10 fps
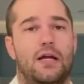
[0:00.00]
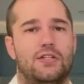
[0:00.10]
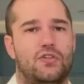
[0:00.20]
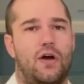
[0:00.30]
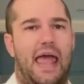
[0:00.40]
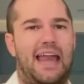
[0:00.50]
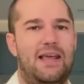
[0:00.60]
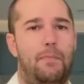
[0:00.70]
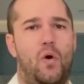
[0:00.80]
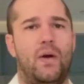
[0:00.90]
So
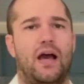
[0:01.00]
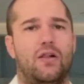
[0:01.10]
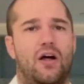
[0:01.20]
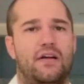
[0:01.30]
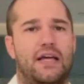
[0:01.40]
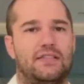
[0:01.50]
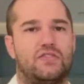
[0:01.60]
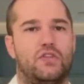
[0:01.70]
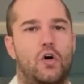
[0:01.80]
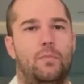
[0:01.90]
any point along that
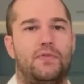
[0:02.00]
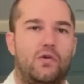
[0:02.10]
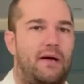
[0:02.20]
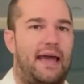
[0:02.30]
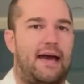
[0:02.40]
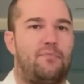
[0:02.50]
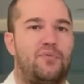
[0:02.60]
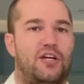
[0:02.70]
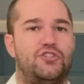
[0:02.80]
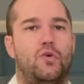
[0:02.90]
slope, you might have
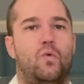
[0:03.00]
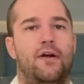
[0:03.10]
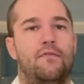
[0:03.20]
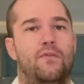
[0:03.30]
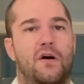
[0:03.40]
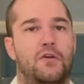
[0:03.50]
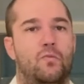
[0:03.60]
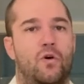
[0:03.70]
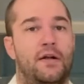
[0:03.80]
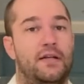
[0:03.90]
pressure 1,
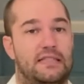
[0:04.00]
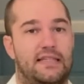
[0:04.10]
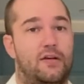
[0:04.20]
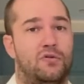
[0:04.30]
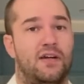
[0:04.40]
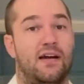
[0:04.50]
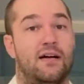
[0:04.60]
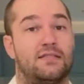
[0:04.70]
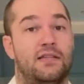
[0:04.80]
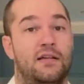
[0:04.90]
volume 1 is equal to
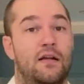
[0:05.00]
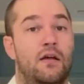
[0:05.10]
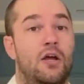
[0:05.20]
constant.